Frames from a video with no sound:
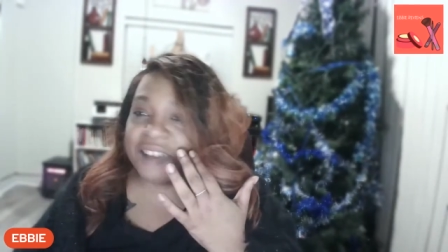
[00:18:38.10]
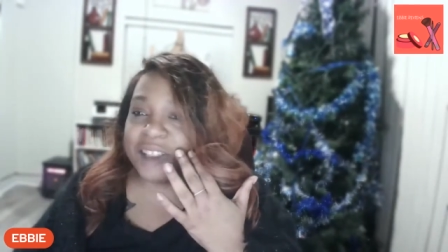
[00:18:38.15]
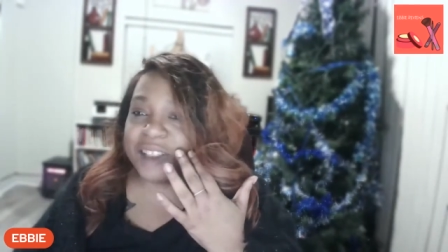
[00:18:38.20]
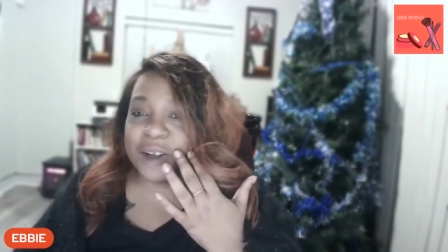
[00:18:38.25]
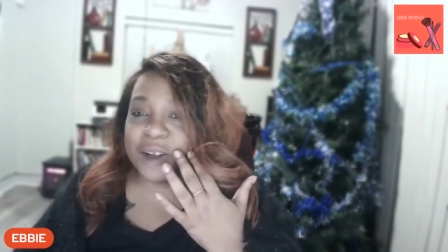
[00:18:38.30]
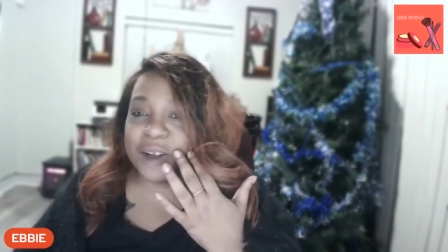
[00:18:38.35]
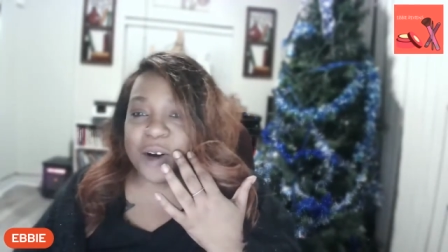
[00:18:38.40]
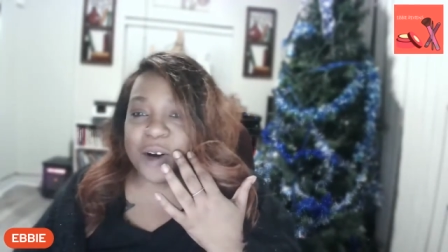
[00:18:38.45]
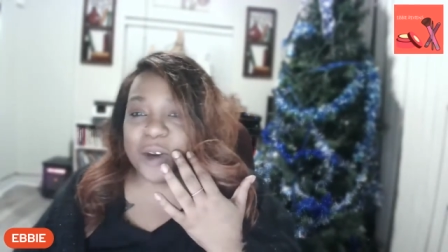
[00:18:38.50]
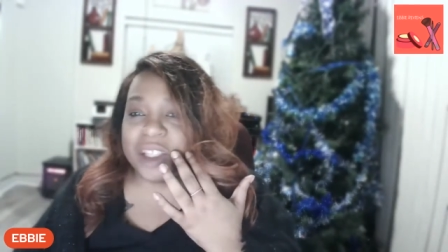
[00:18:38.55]

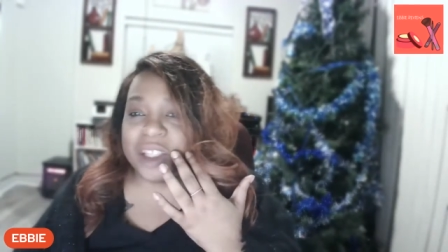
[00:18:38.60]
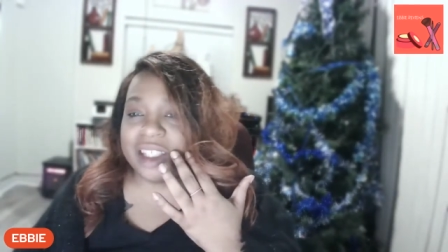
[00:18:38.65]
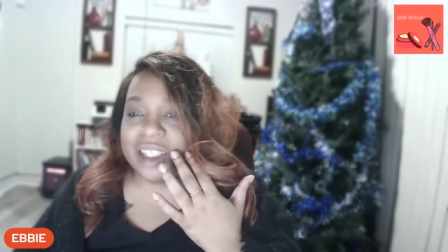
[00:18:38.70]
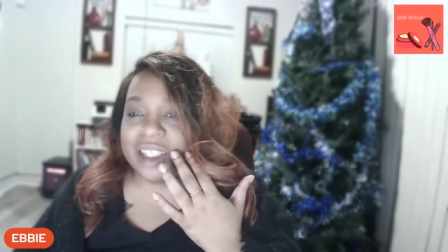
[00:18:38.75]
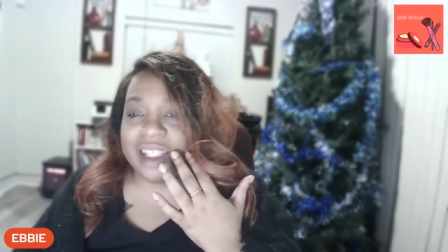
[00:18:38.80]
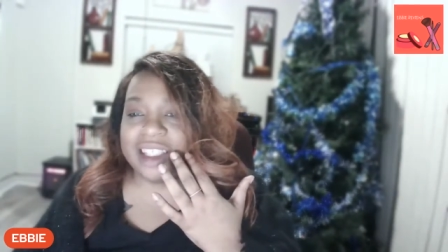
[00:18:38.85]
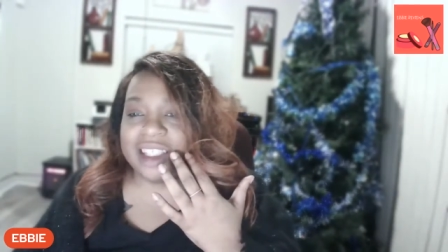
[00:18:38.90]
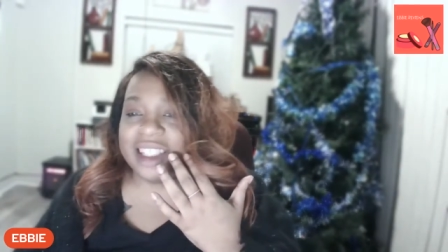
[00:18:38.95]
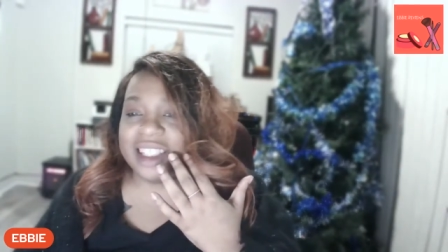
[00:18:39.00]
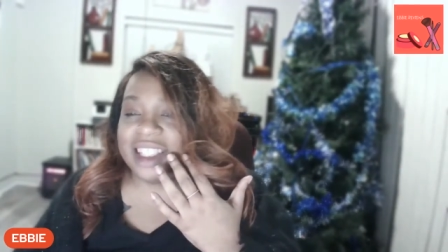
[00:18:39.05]
This
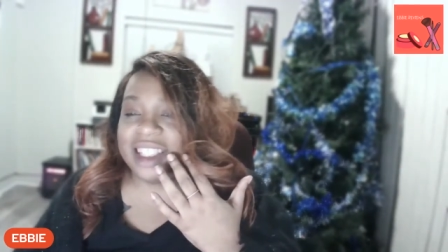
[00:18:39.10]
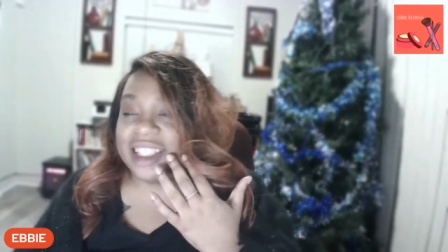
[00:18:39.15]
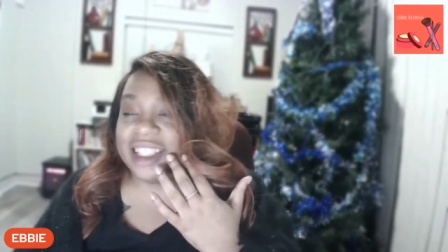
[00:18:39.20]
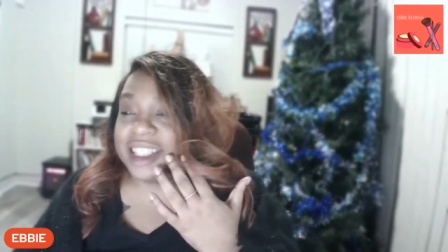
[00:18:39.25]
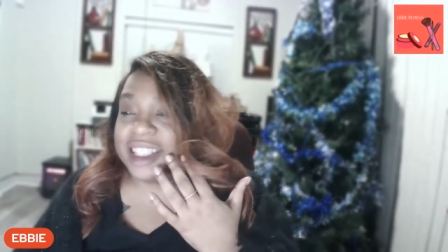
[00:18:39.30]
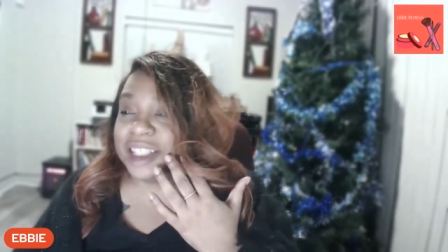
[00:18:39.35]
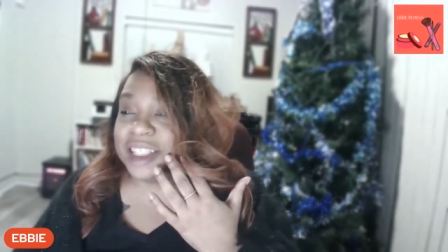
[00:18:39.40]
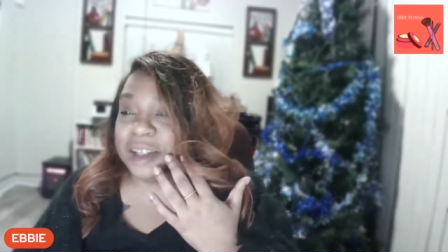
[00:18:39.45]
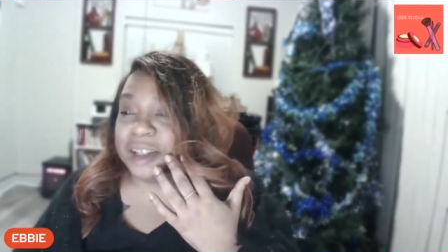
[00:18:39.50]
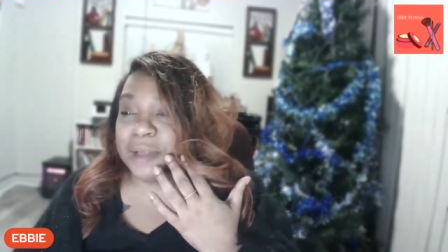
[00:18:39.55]
season is going to
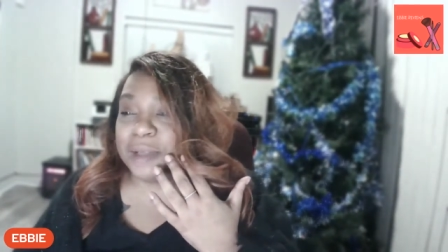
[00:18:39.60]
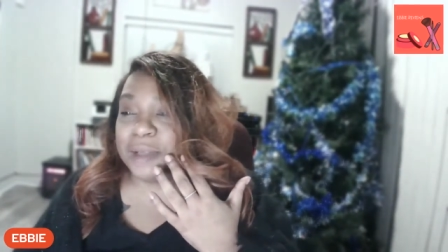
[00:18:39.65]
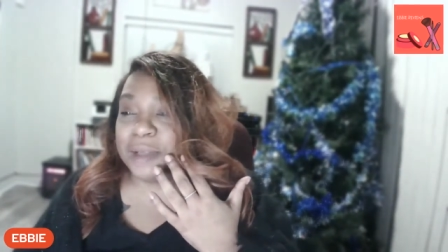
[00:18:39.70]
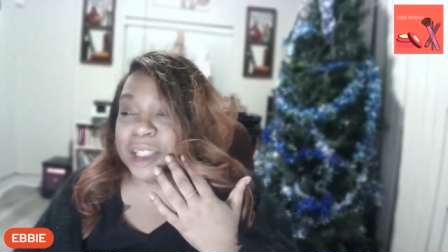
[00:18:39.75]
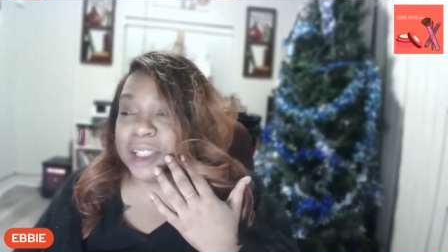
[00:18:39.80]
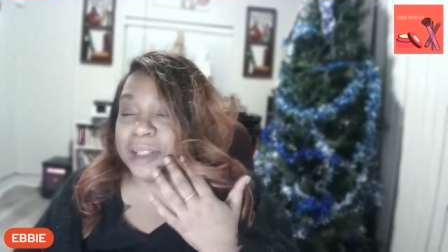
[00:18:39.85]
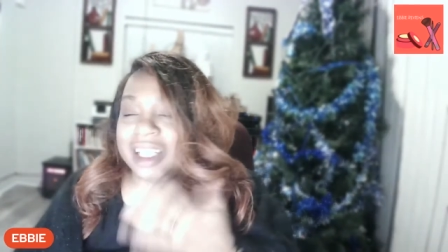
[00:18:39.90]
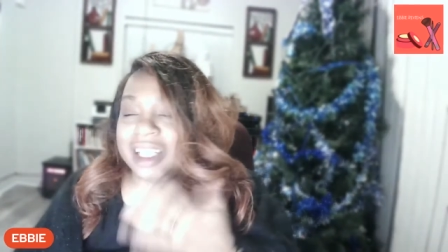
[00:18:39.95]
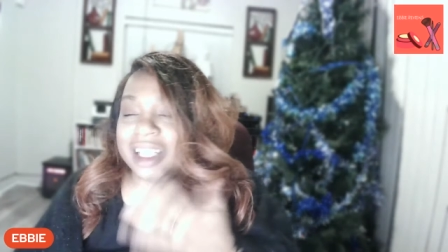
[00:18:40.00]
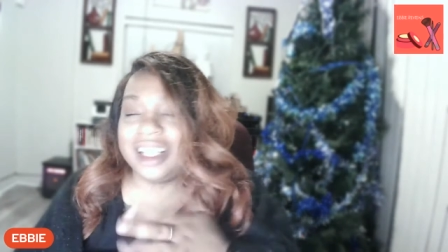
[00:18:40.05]
be so
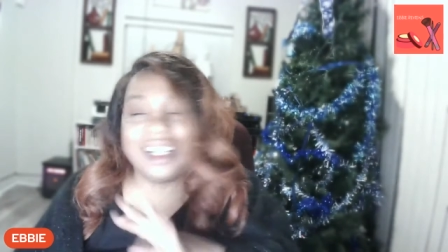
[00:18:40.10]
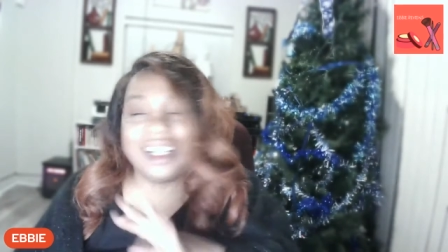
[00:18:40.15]
lit.